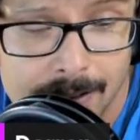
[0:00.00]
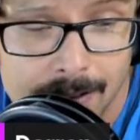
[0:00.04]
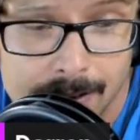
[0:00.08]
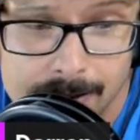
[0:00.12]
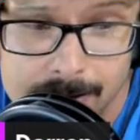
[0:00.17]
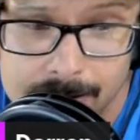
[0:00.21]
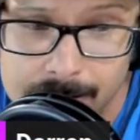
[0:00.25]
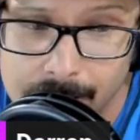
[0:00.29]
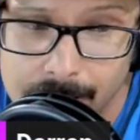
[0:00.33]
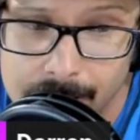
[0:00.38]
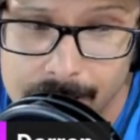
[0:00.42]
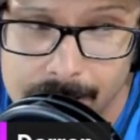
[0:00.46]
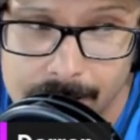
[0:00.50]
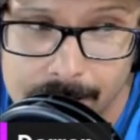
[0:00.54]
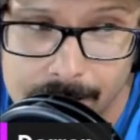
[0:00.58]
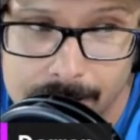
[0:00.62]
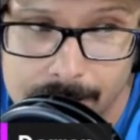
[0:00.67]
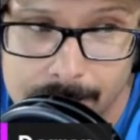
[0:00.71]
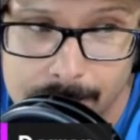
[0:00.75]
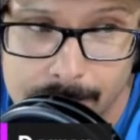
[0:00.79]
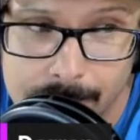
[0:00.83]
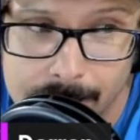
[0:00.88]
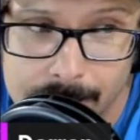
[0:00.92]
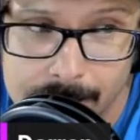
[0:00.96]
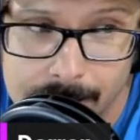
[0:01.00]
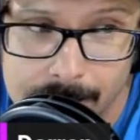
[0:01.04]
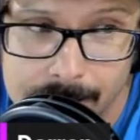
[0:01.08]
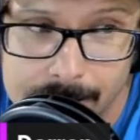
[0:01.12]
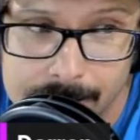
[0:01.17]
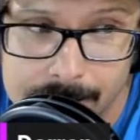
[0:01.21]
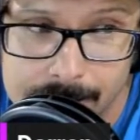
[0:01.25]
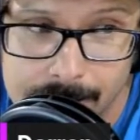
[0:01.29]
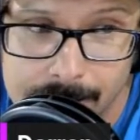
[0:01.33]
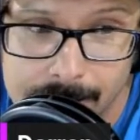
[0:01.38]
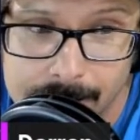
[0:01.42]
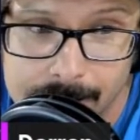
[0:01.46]
It's all there at
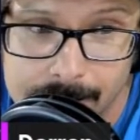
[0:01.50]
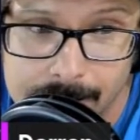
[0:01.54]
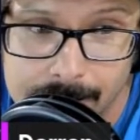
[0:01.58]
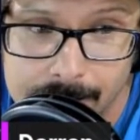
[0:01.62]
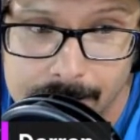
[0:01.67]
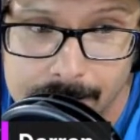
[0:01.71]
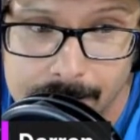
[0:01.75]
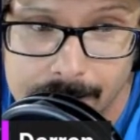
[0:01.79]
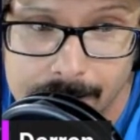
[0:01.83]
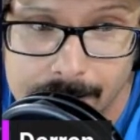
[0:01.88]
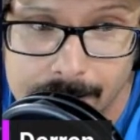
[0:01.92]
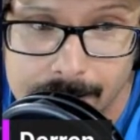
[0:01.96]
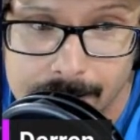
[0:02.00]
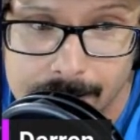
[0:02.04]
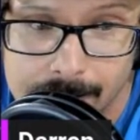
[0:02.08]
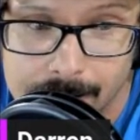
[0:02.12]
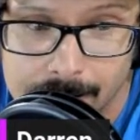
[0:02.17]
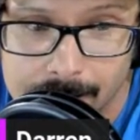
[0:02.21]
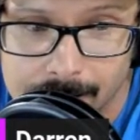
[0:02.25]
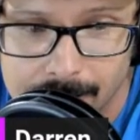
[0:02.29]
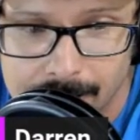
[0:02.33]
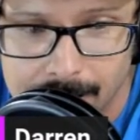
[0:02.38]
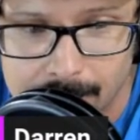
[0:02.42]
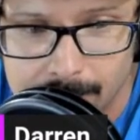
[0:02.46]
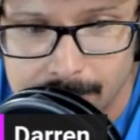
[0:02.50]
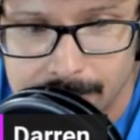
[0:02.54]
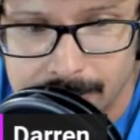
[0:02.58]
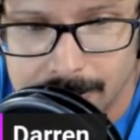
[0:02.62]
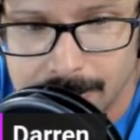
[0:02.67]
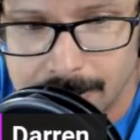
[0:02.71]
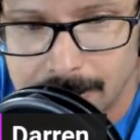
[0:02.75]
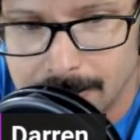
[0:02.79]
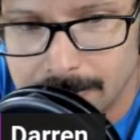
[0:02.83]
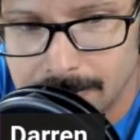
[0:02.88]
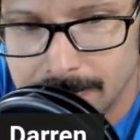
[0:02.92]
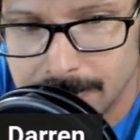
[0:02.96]
grimerica.ca. Other than that, we
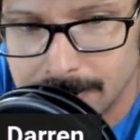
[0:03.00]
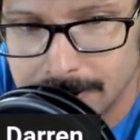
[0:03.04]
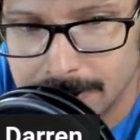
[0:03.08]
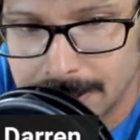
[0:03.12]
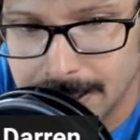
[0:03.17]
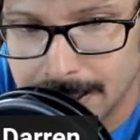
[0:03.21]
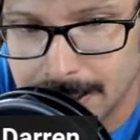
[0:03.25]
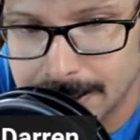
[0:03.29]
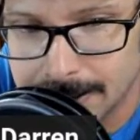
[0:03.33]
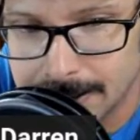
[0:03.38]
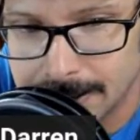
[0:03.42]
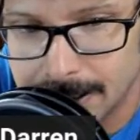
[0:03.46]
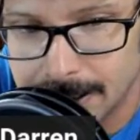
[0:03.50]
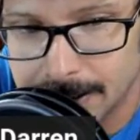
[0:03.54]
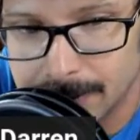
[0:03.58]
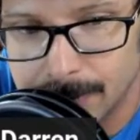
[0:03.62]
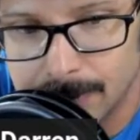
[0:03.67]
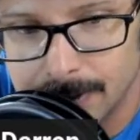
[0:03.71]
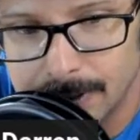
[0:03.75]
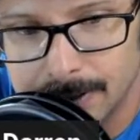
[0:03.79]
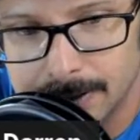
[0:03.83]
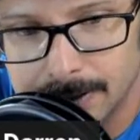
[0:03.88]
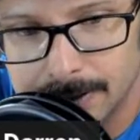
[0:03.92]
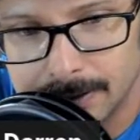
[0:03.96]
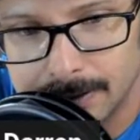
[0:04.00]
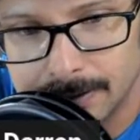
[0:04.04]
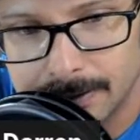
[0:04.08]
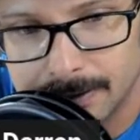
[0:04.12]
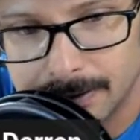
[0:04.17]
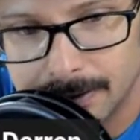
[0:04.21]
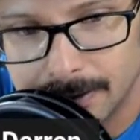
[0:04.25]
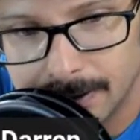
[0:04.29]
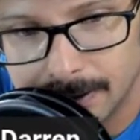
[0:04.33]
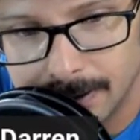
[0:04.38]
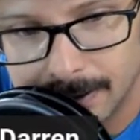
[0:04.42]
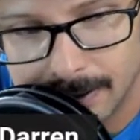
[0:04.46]
love you guys. Thanks for listening,
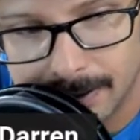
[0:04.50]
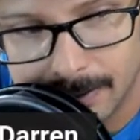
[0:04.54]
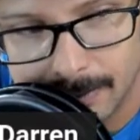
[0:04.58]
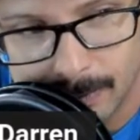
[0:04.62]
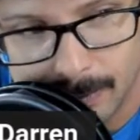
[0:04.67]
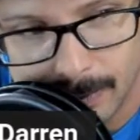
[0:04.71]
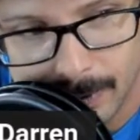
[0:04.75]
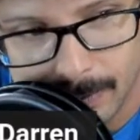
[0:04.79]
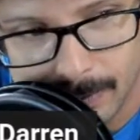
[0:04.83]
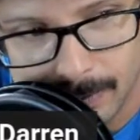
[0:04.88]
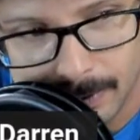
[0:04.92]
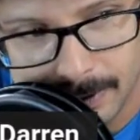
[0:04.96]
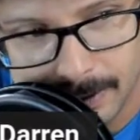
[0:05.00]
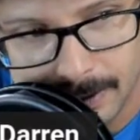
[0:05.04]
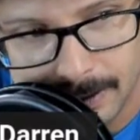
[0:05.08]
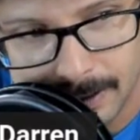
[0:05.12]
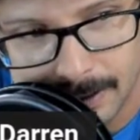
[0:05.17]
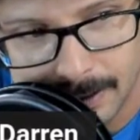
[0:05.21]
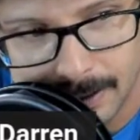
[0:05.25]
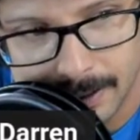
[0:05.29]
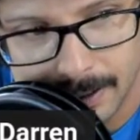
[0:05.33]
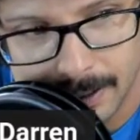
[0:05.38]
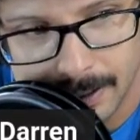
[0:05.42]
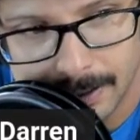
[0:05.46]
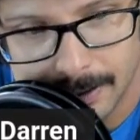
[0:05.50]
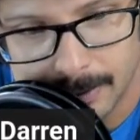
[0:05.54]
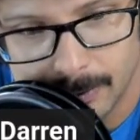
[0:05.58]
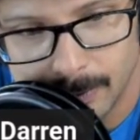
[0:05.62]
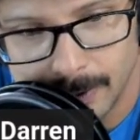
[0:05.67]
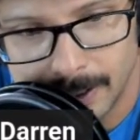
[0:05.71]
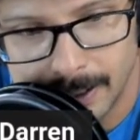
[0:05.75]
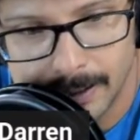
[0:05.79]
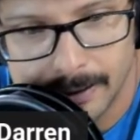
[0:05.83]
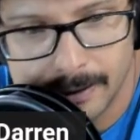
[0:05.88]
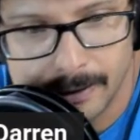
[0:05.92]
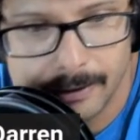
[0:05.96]
and we will see you next
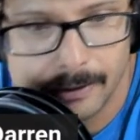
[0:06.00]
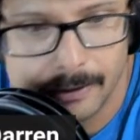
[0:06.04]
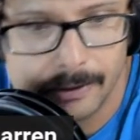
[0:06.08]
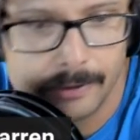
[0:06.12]
week.